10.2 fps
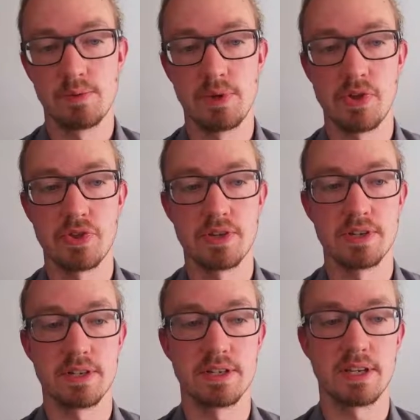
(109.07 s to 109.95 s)
with
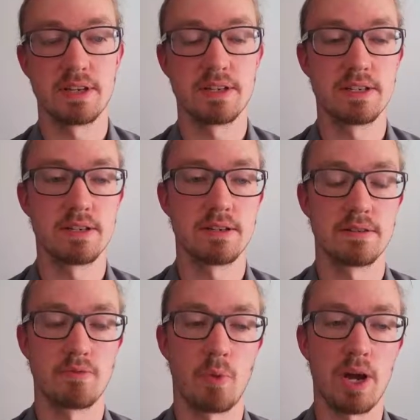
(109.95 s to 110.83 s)

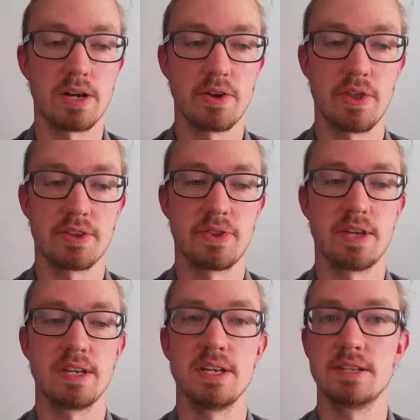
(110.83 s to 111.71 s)
a wire that
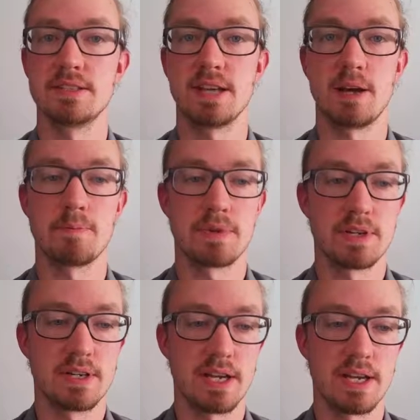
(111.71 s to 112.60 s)
then heats up
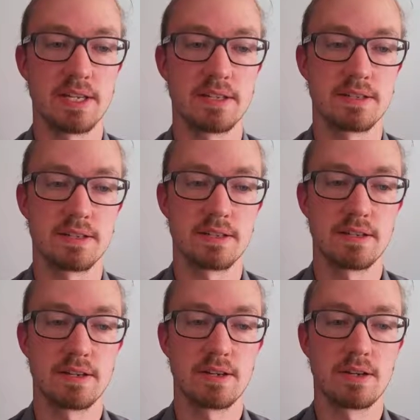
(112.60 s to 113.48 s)
and
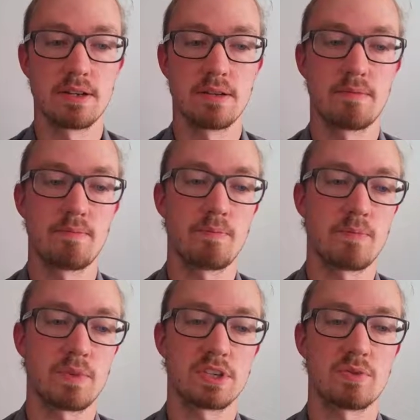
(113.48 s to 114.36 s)

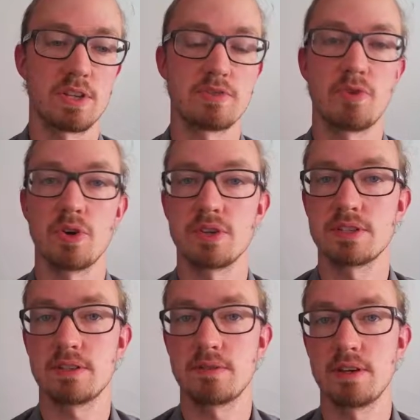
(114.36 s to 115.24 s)

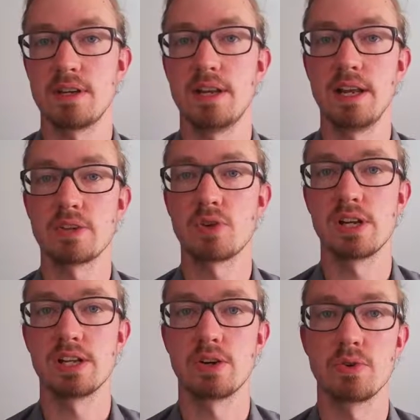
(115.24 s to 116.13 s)
transfers
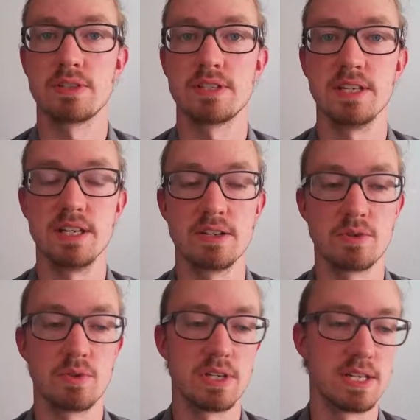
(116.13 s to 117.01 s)
electrical current
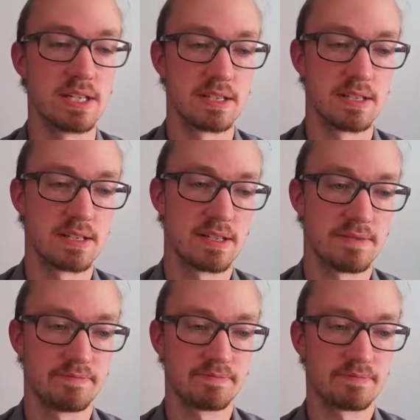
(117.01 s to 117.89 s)
into heat.
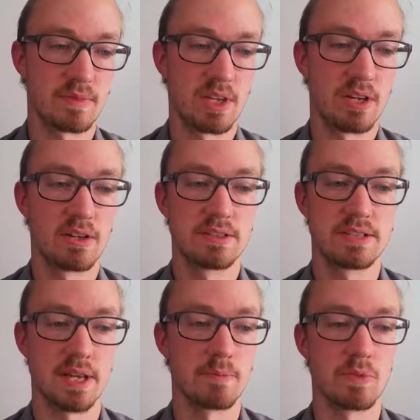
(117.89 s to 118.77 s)

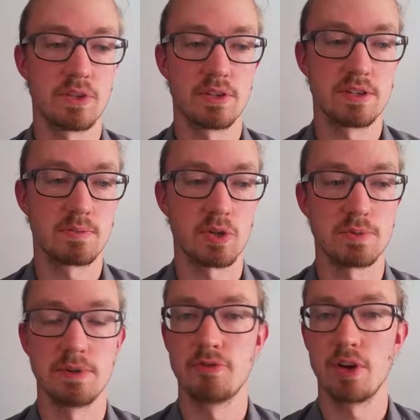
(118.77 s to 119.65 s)
Same is
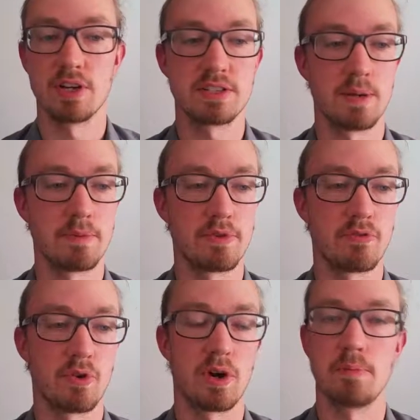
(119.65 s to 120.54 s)
possible, for example,
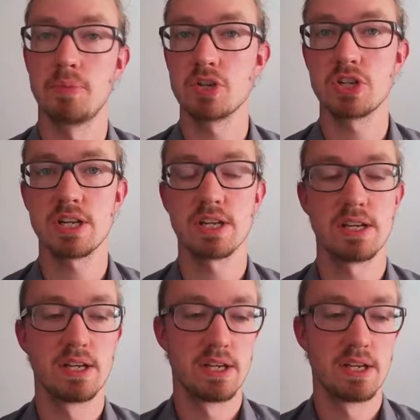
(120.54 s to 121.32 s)
for pushing,